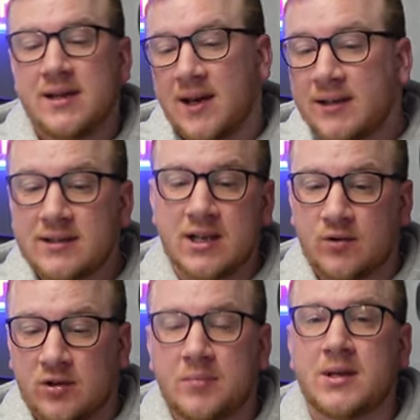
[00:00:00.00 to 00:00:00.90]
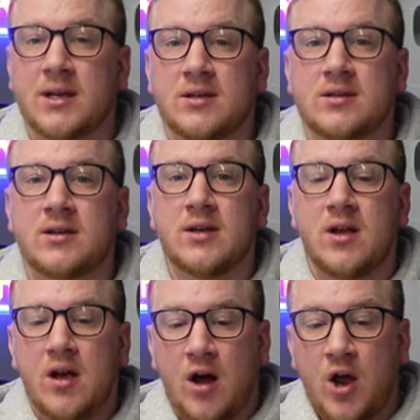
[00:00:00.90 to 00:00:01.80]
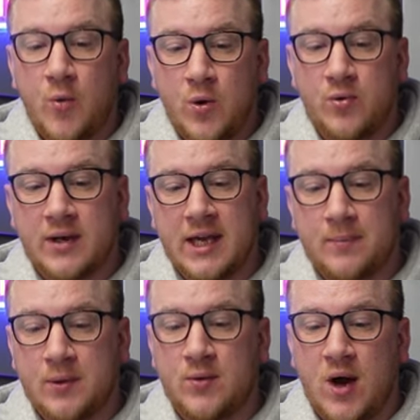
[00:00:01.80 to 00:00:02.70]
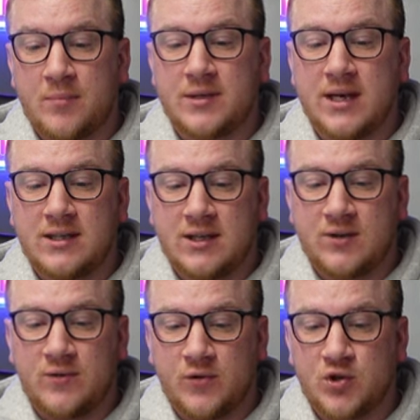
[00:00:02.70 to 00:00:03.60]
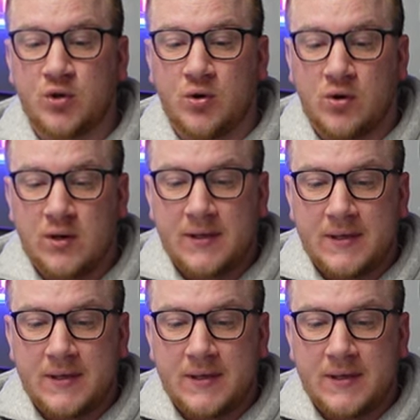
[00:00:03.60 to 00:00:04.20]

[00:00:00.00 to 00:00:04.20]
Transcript: And as there are updates, I will keep you updated for sure.